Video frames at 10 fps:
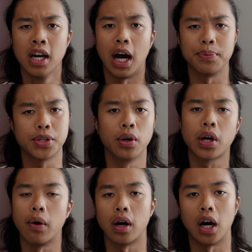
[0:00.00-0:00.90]
I'm still
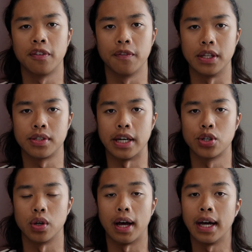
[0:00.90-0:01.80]
going off of this
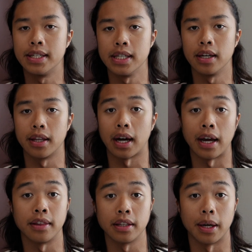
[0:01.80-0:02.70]
central idea that
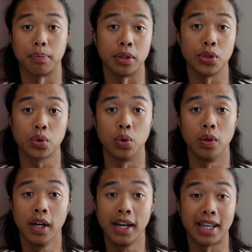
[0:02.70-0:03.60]
I think that
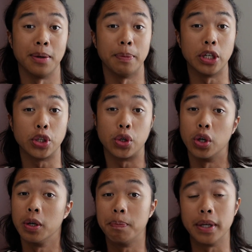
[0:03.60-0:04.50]
preschool can be
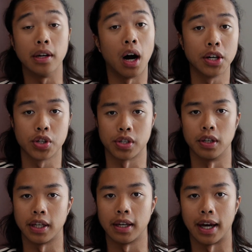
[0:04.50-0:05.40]
good beyond just
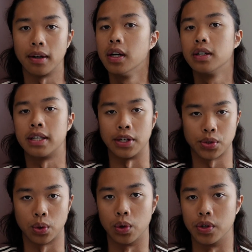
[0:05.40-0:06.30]
looking at test
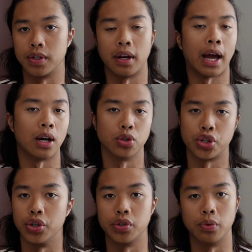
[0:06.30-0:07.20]
scores and how
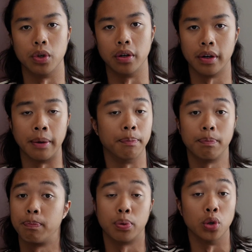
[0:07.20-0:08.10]
children will
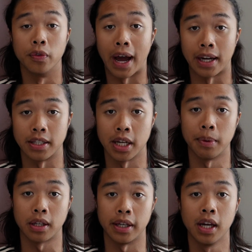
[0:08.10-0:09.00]
prove
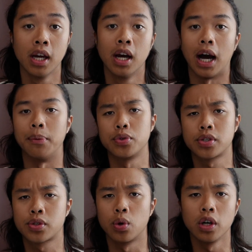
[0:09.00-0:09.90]
academically, I'm
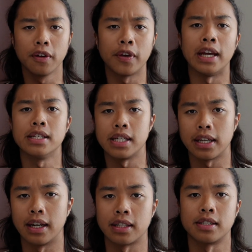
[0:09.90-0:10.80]
sort of
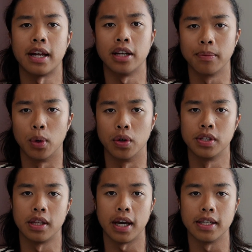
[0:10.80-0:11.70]
hinting and extending more
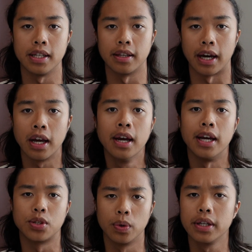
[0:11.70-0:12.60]
into the idea that
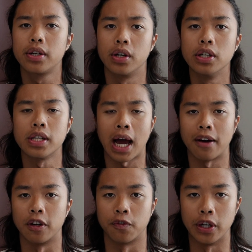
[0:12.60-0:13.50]
it's really good to
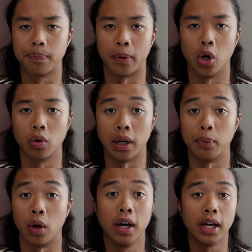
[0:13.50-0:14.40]
have a free
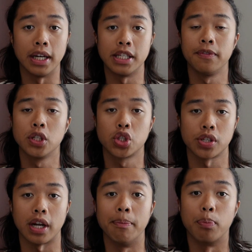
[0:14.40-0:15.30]
program, or it's even
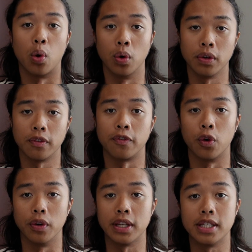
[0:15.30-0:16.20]
just important
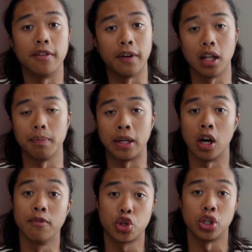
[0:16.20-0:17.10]
for the development
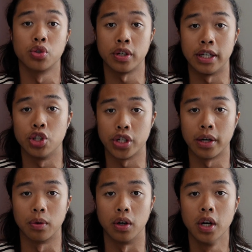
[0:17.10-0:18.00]
of children in
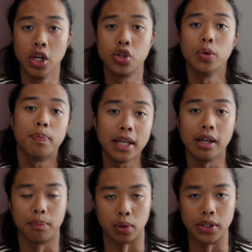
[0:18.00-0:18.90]
general to be
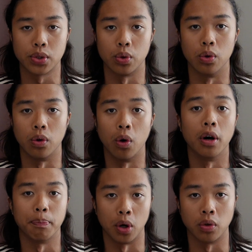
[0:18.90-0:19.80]
in preschool
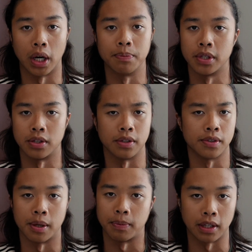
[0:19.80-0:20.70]
or a program such
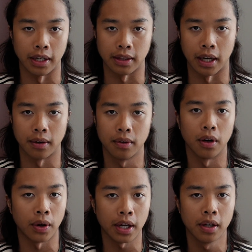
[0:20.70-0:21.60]
as something like that,
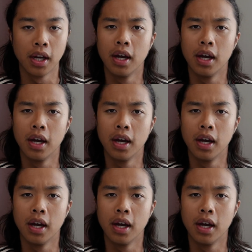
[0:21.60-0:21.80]
okay?